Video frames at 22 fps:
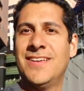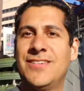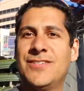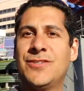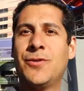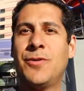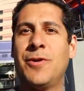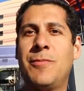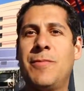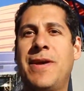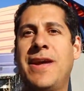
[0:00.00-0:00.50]

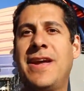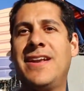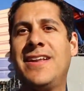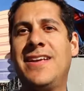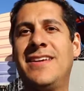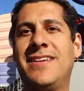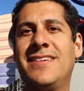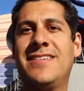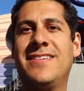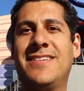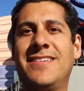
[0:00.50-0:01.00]
So we made
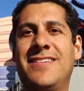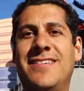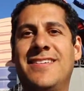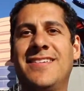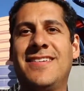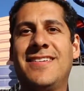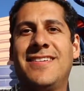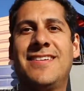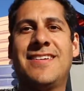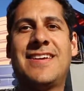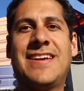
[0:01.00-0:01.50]
it,
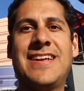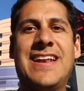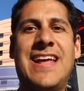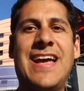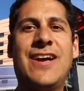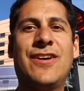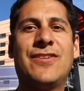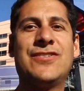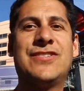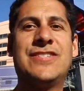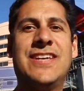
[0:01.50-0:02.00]

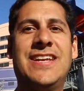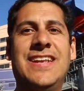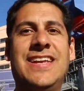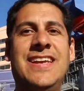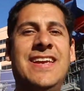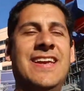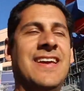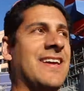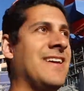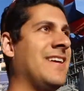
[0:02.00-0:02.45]
Canal City.